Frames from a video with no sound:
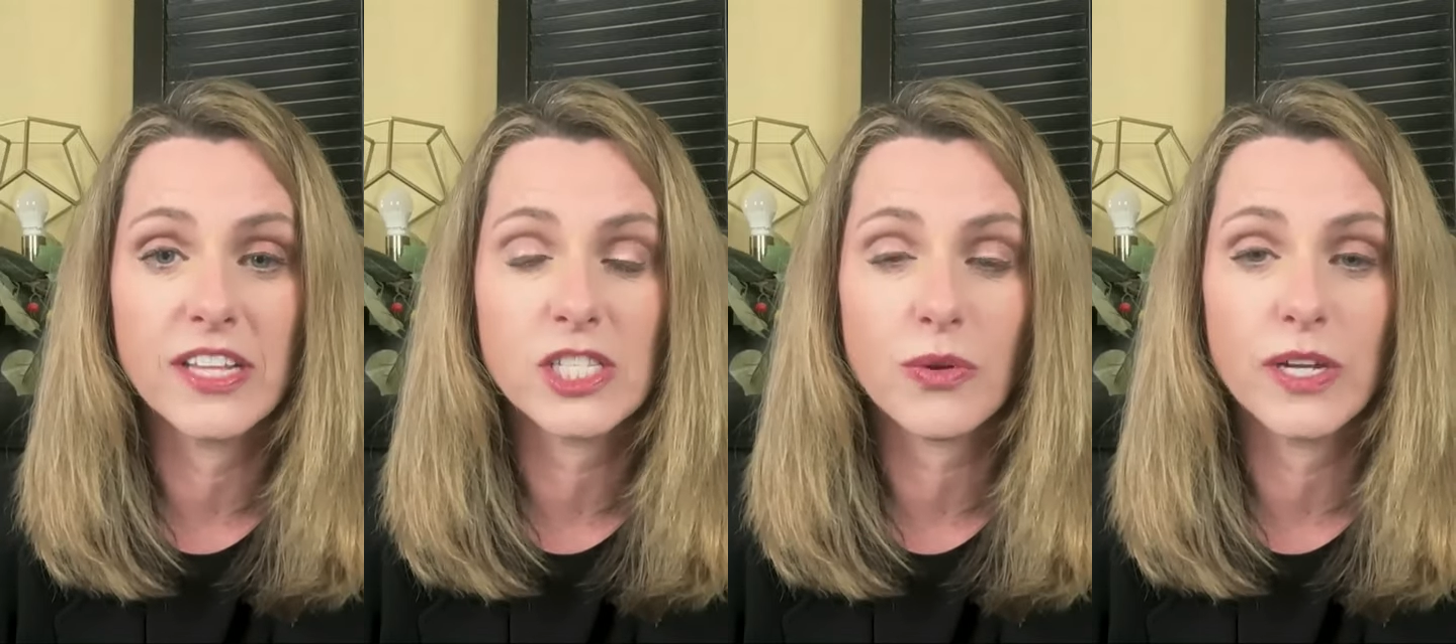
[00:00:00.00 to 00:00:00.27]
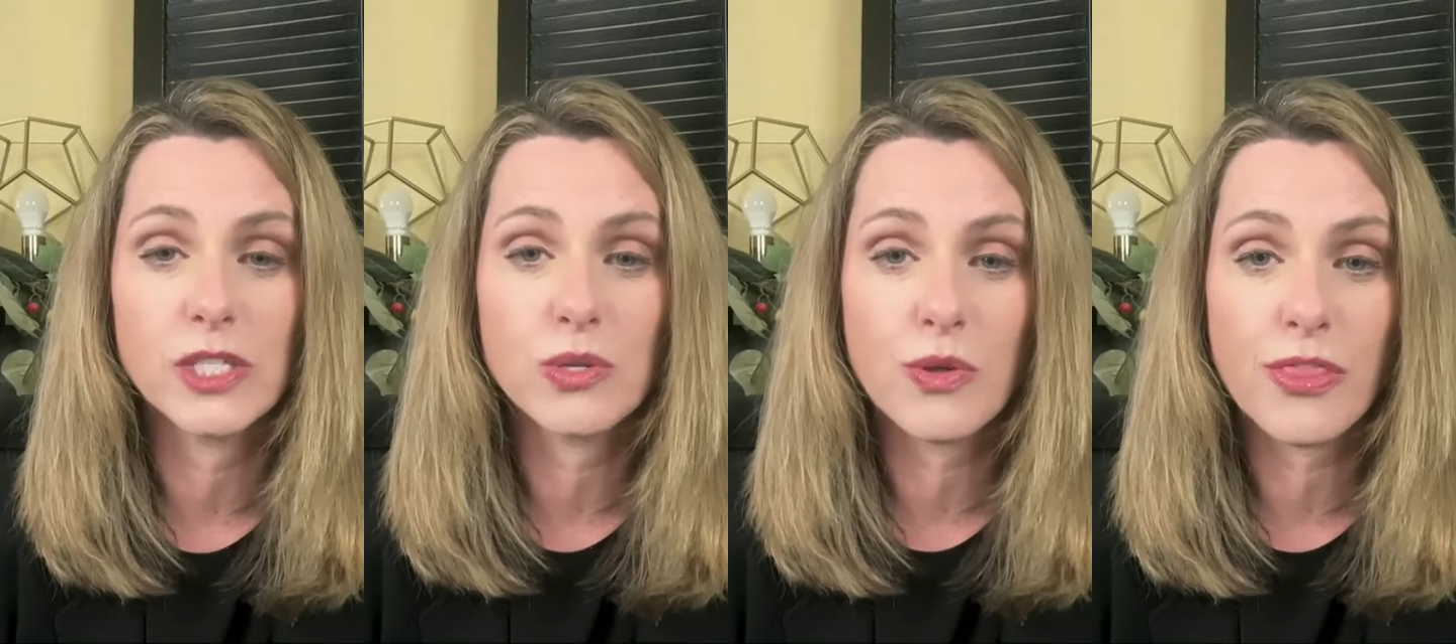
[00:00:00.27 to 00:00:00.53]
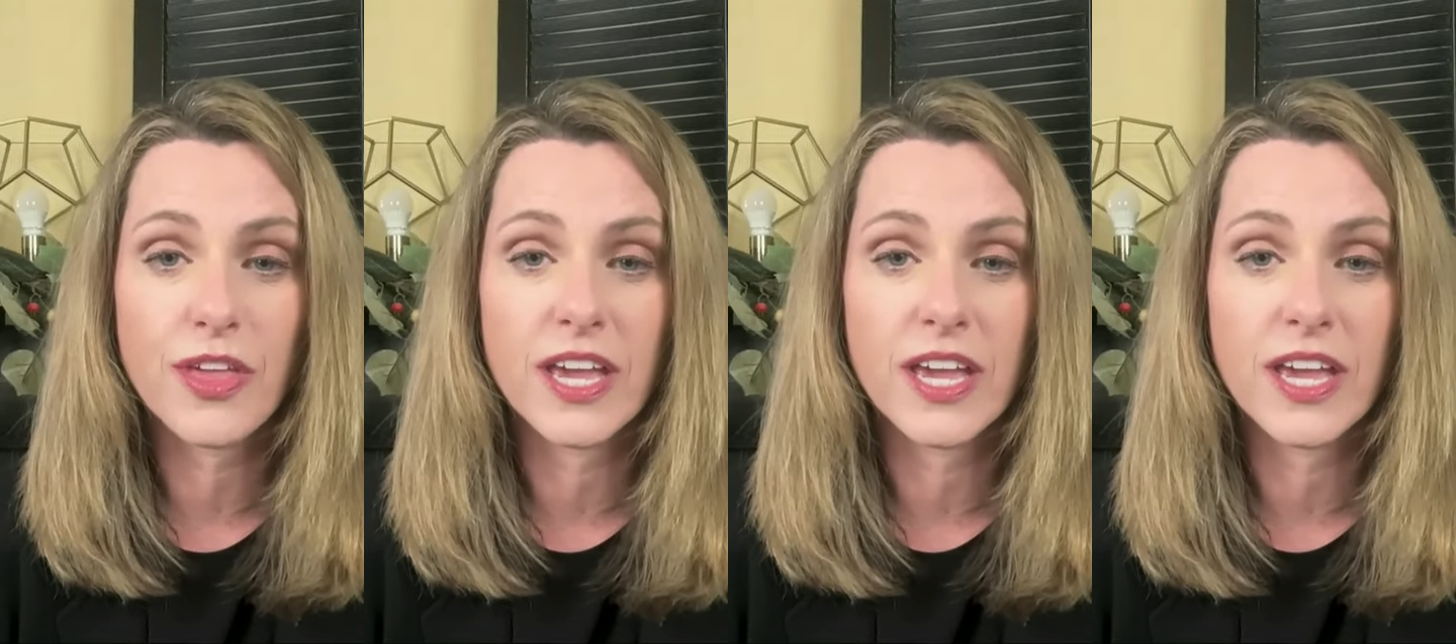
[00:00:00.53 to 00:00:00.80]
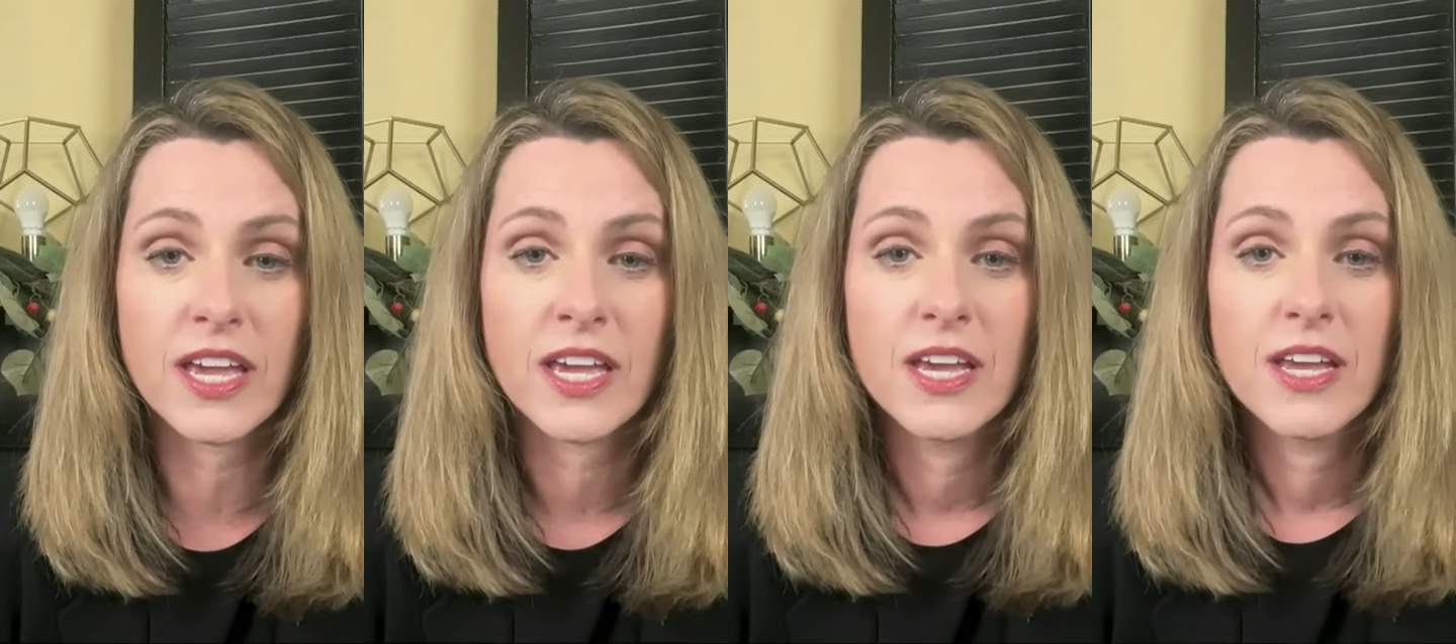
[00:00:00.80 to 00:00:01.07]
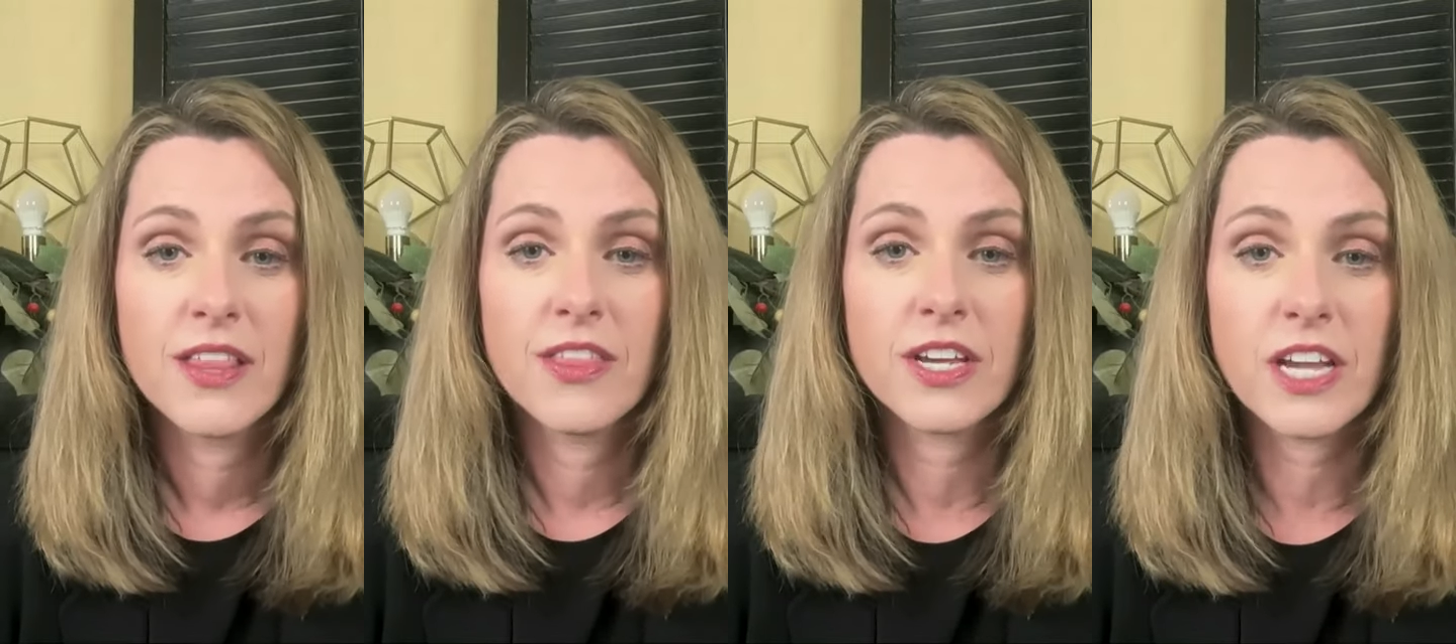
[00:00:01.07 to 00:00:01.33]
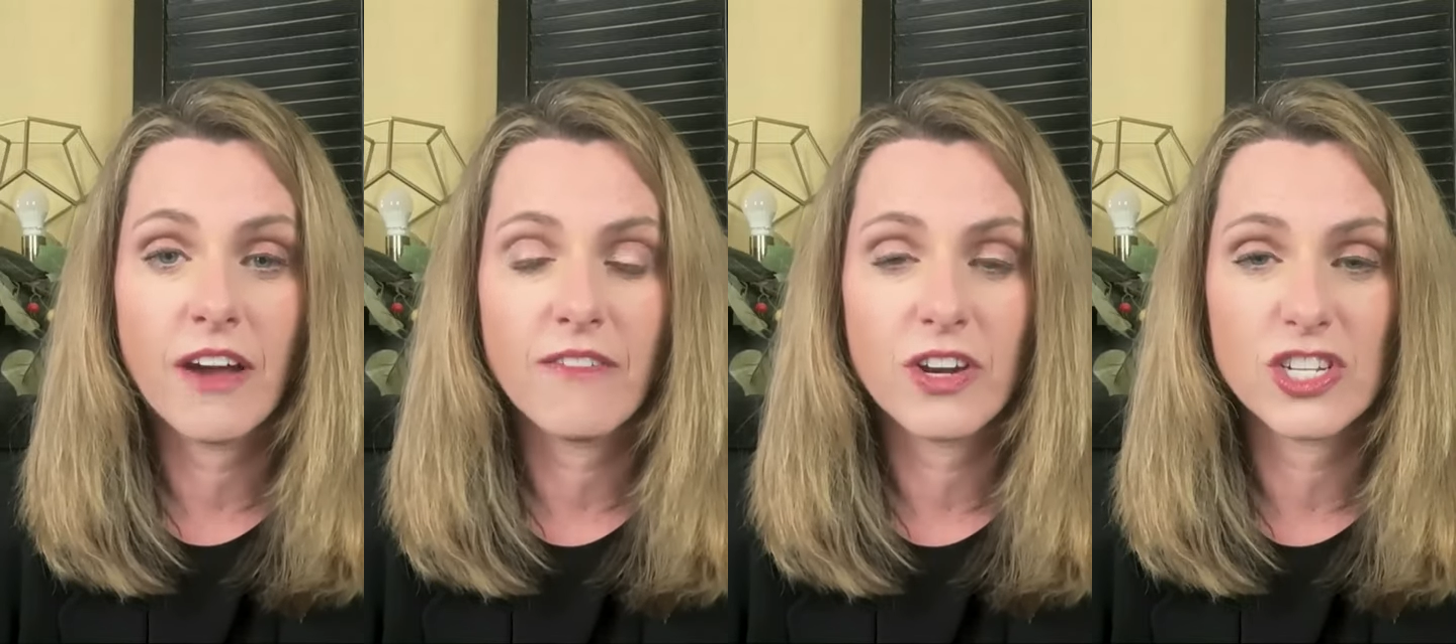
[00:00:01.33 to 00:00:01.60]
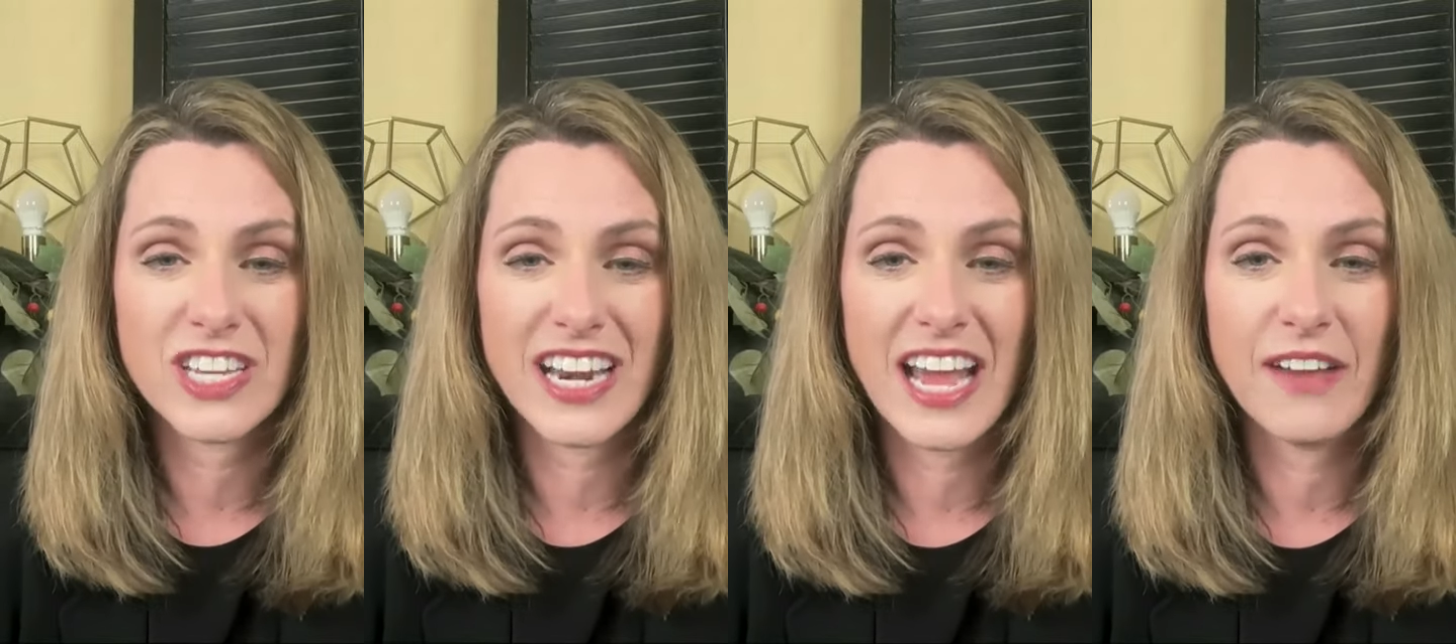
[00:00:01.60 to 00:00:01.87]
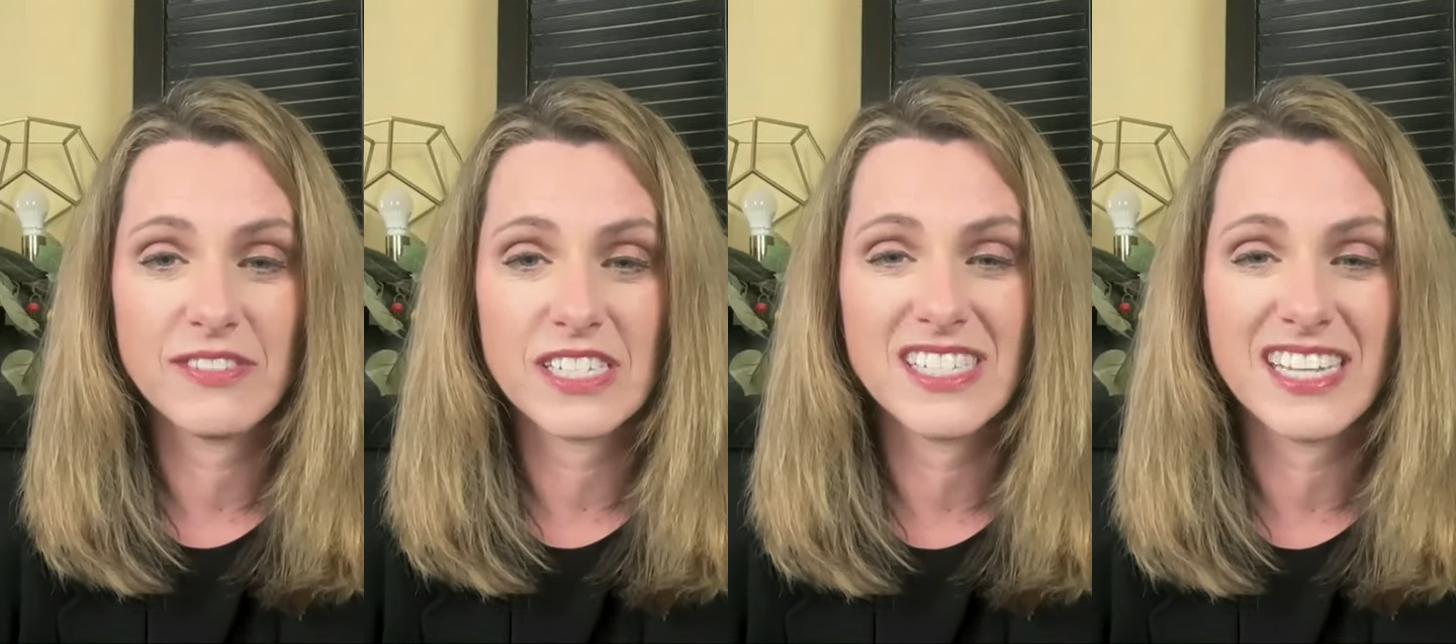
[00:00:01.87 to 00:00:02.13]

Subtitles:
And so I do think the governor is going to have to